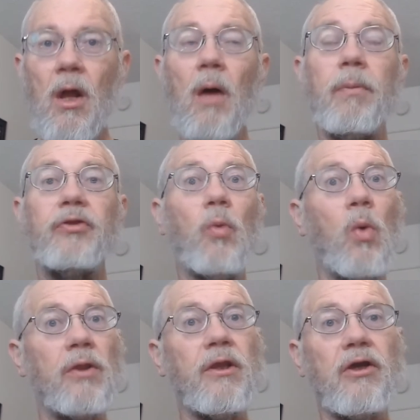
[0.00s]
But the
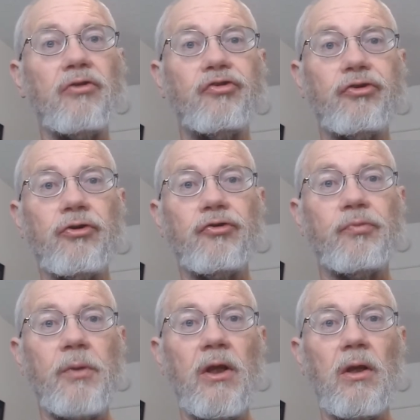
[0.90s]
one that concerns
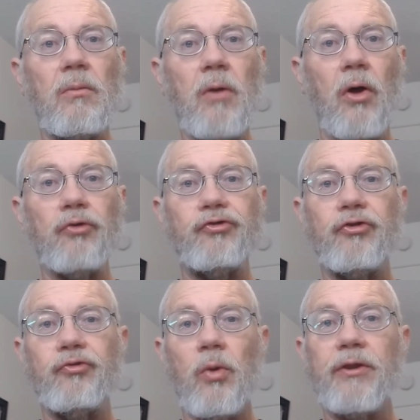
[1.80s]
me most
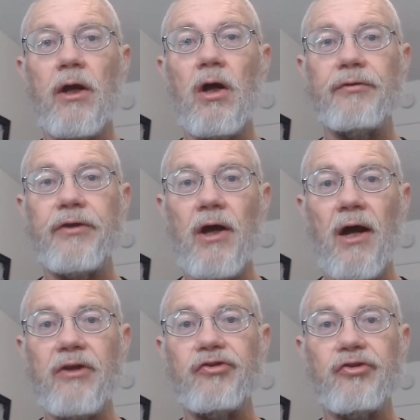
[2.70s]
is what they call the
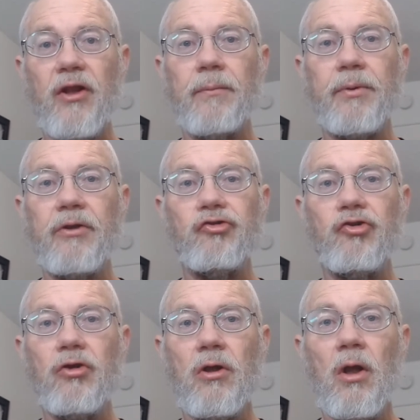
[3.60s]
ice slippage.